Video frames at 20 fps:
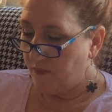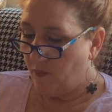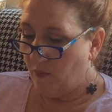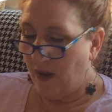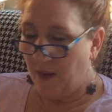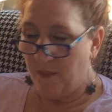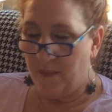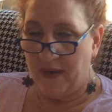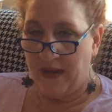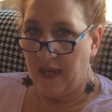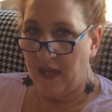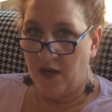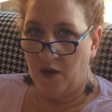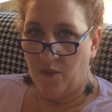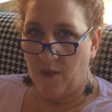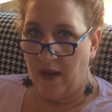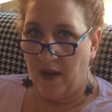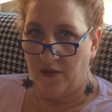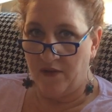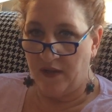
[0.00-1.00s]
wrap my head
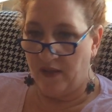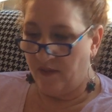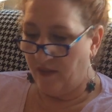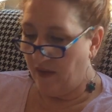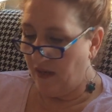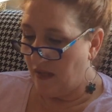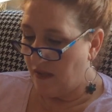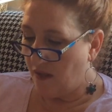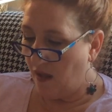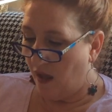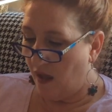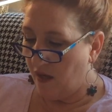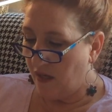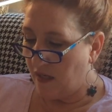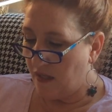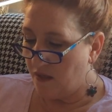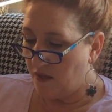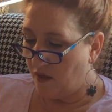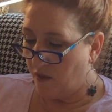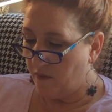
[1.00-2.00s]
around it that it's
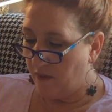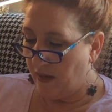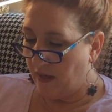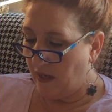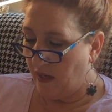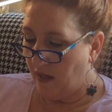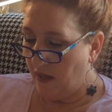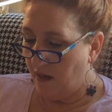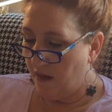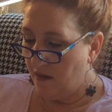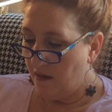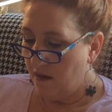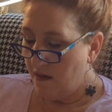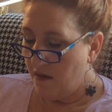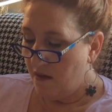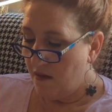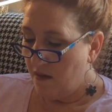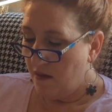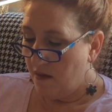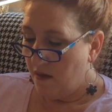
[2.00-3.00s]
August already.
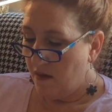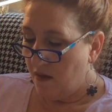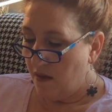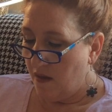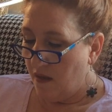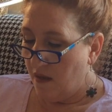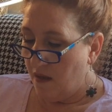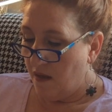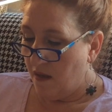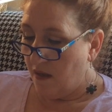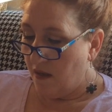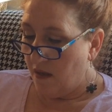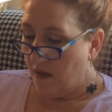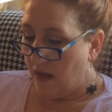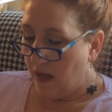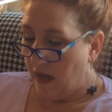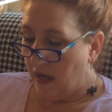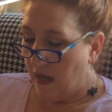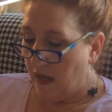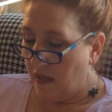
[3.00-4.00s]

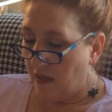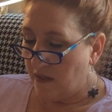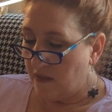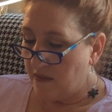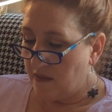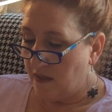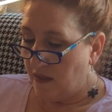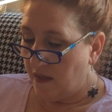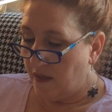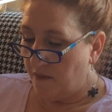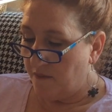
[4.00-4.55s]
And